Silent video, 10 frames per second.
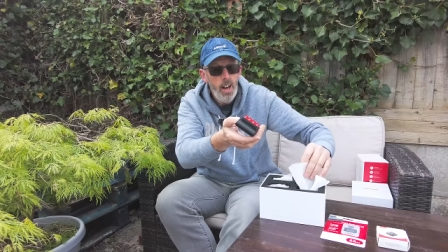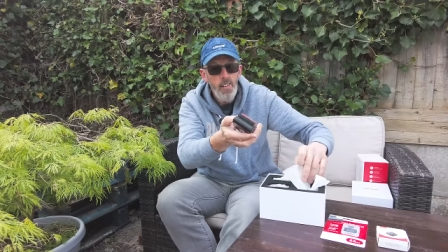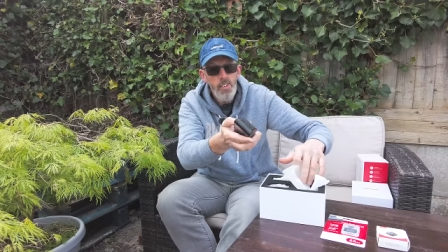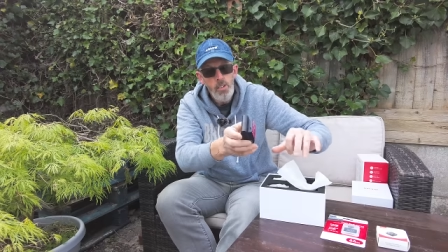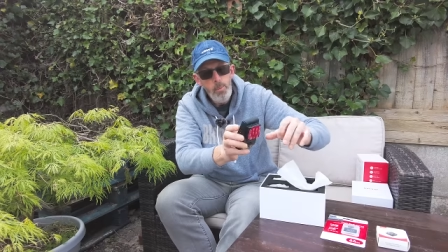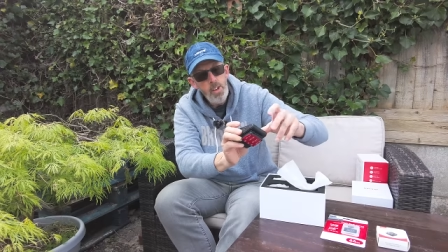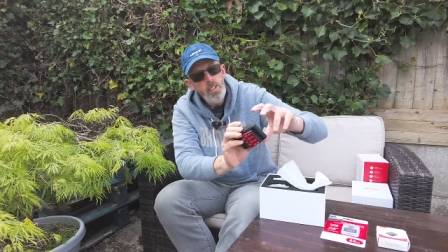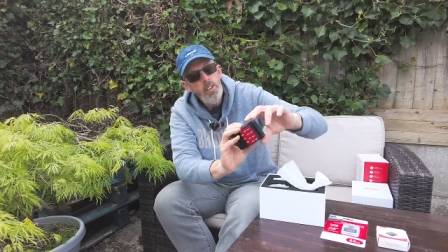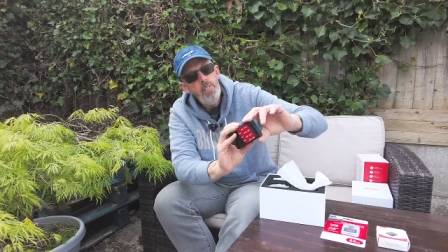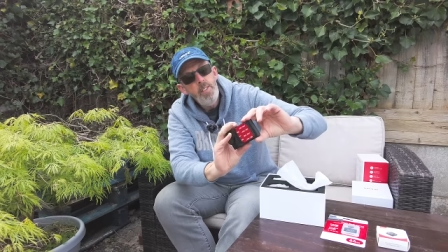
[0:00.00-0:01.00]
On the
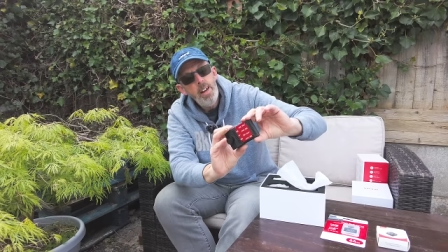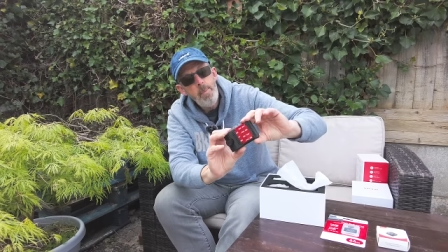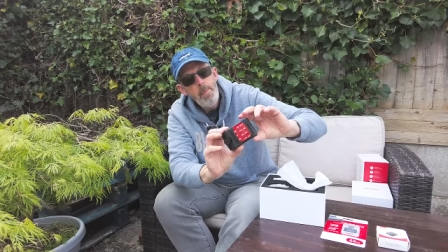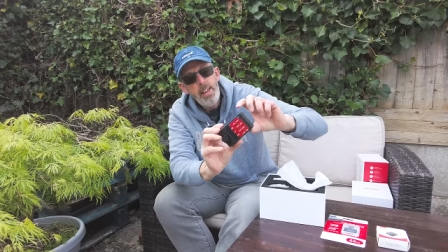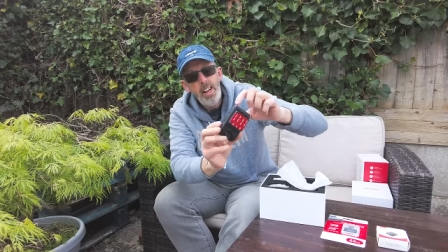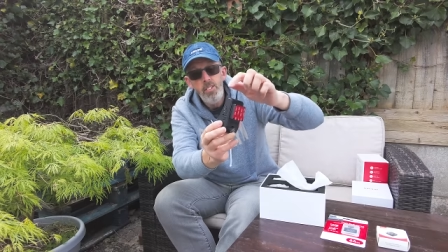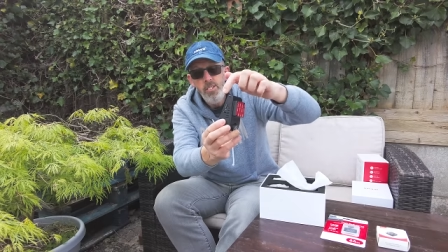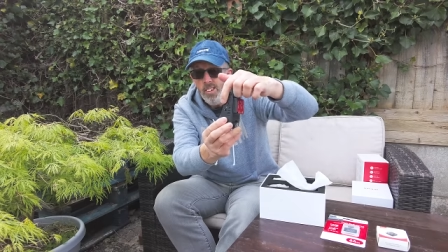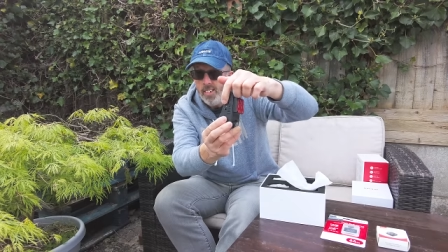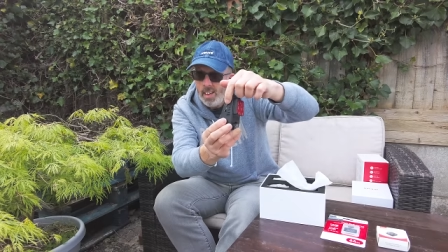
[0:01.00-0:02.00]
subject of uh, memory card, there
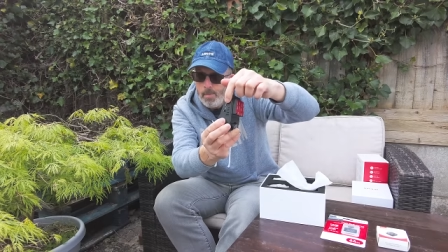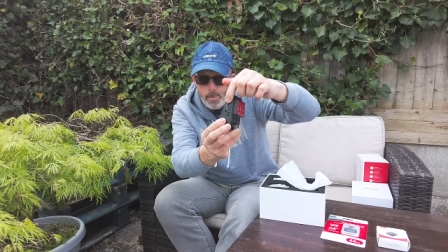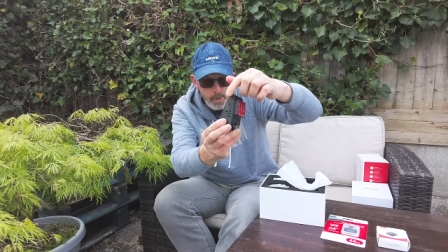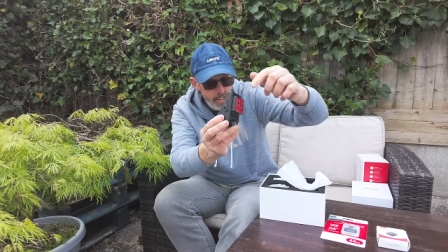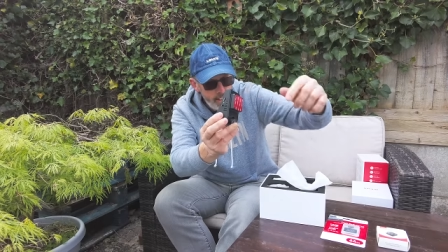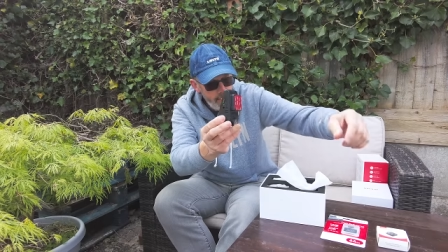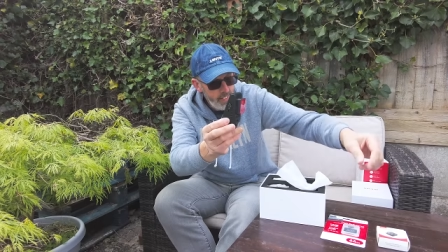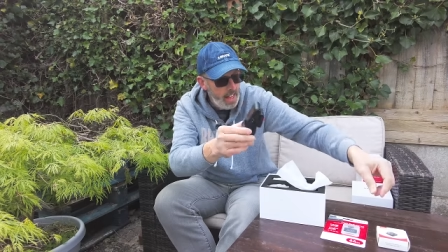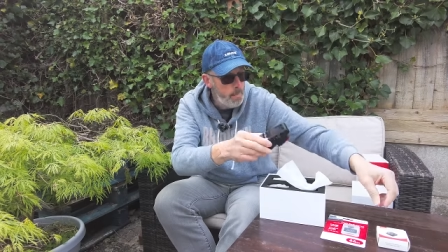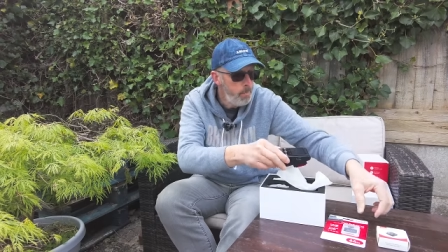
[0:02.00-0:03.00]
is actually a memory card
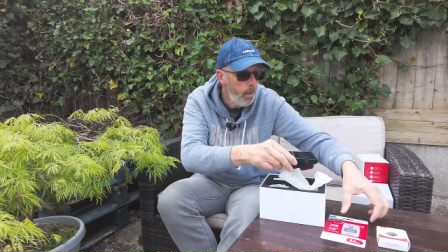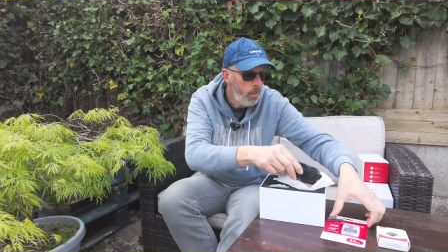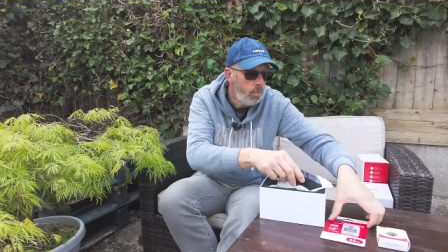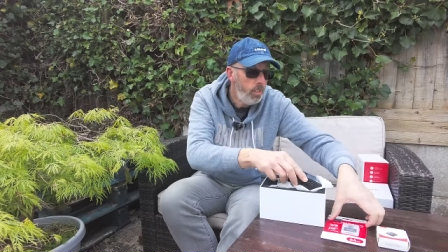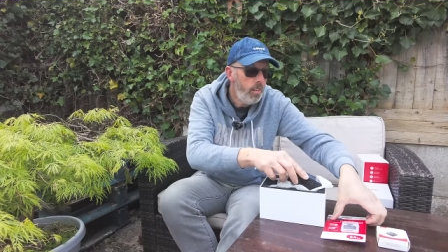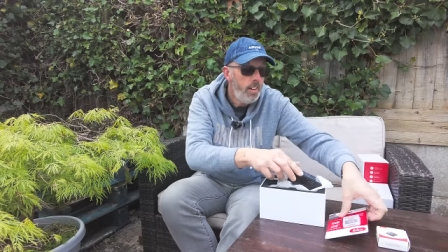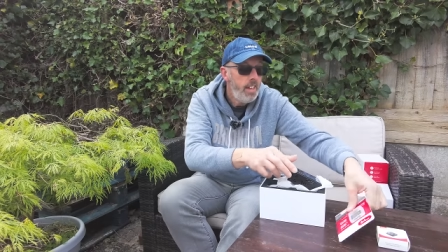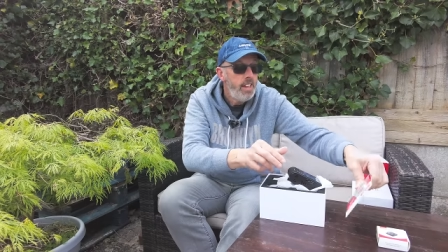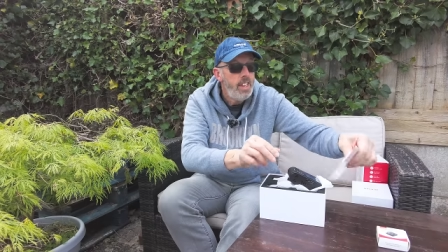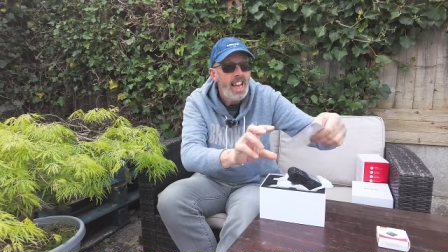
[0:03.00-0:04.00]
in there, but
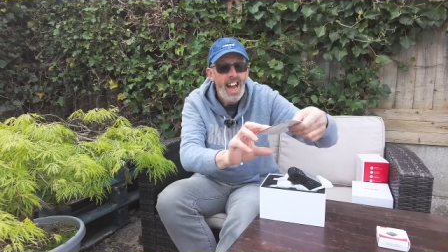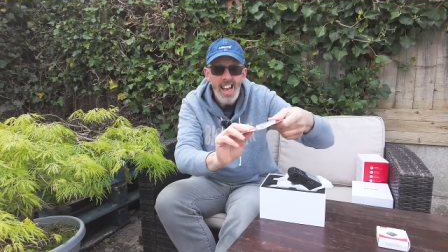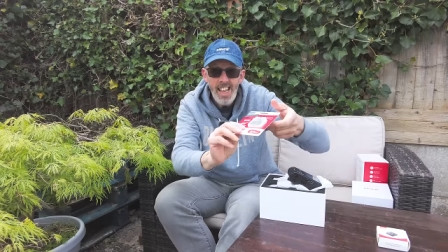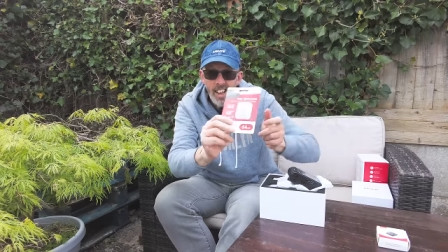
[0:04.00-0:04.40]
I